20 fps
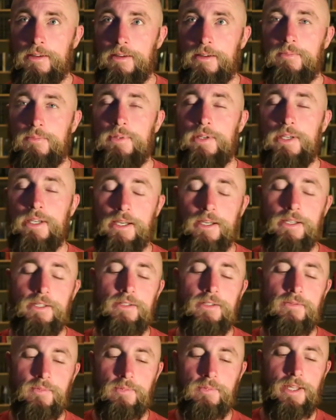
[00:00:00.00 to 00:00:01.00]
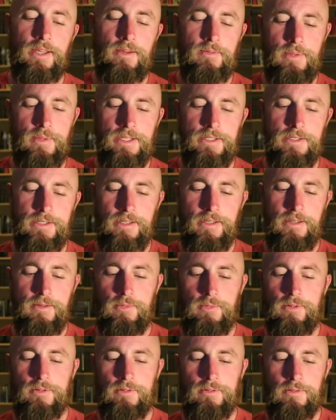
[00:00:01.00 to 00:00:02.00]
Because of the plant-based
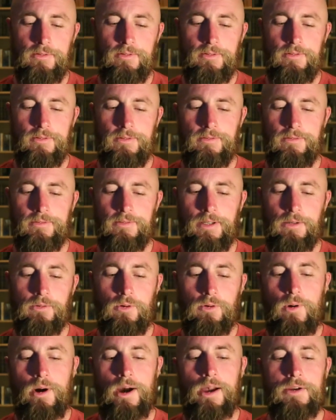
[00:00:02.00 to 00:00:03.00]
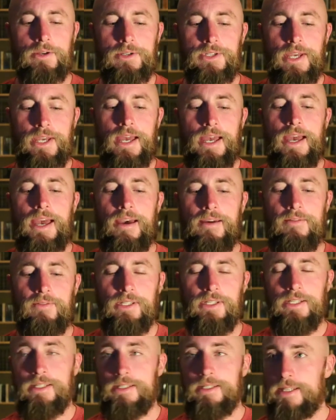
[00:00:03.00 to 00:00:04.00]
kibble that requires
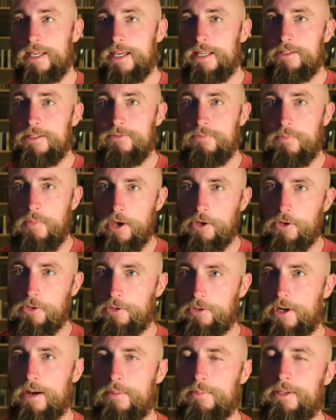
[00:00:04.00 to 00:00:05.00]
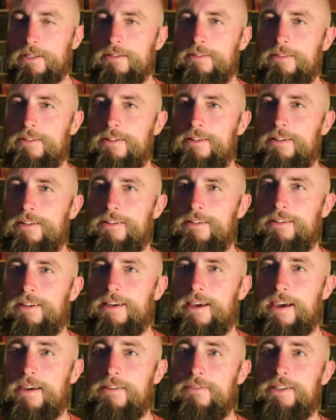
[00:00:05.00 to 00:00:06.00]
heavy and intensive monocropping,
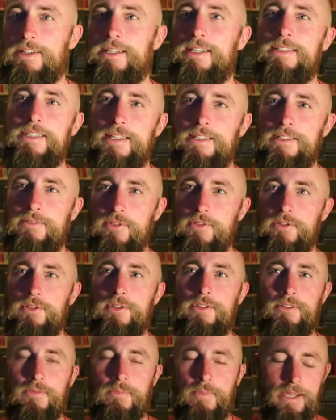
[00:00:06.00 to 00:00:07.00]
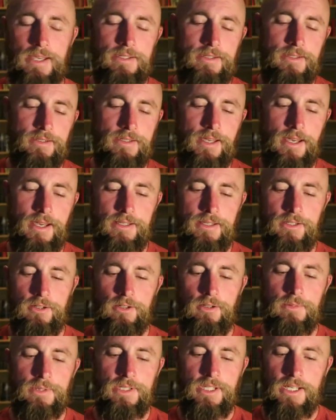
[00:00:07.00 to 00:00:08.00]
heavy and intensive uses of pesticides,
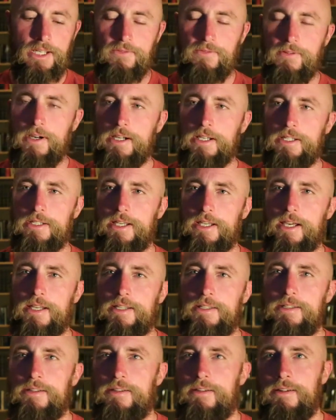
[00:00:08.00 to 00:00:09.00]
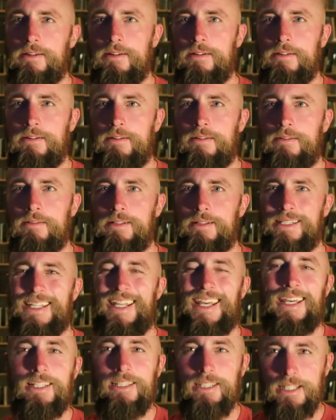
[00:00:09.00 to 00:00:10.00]
herbicides, fungicides,
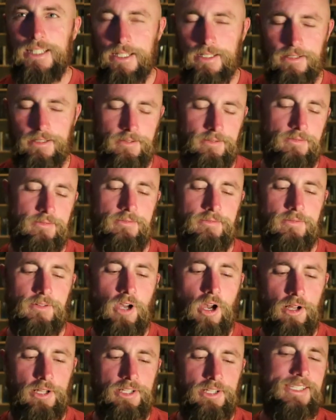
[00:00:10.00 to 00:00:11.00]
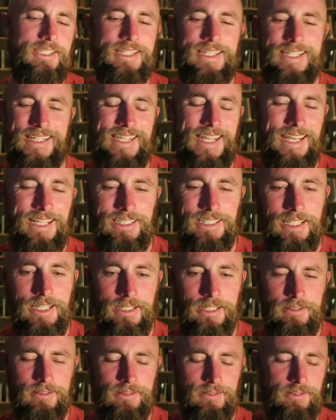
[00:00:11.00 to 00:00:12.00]
tilling, constant
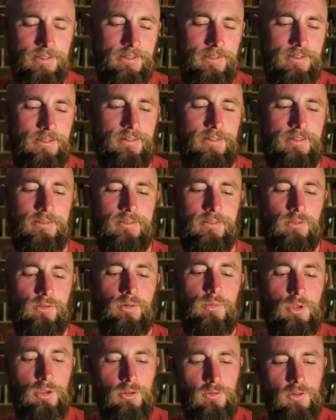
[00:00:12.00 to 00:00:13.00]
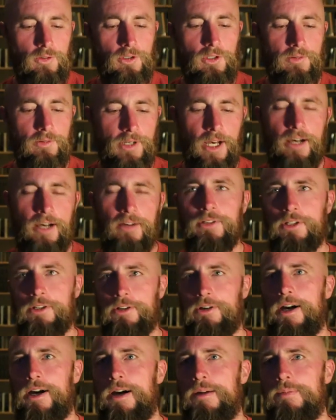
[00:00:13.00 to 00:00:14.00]
tilling, the removal of cover
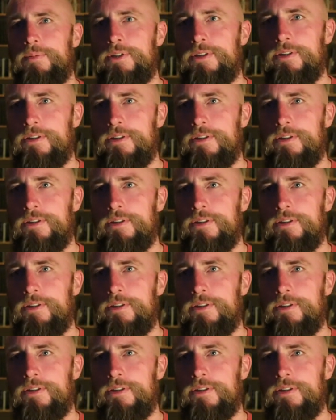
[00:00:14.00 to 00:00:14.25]
crops.